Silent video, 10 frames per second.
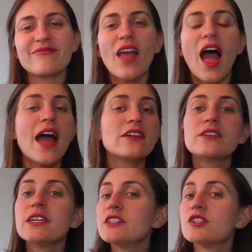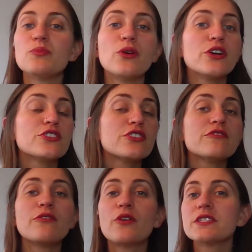I don't need to push or
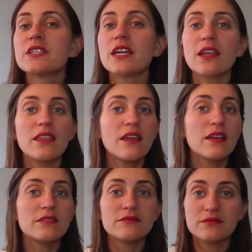force anything.